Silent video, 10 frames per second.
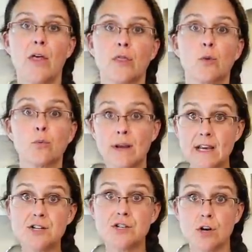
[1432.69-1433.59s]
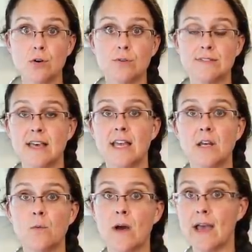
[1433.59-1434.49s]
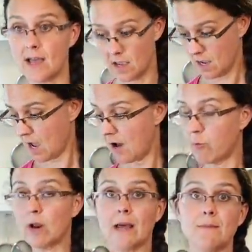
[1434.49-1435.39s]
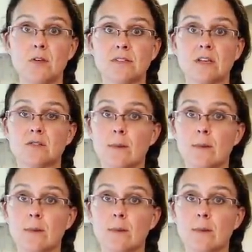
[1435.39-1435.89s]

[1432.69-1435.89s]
the ratios anyway of what I'm using.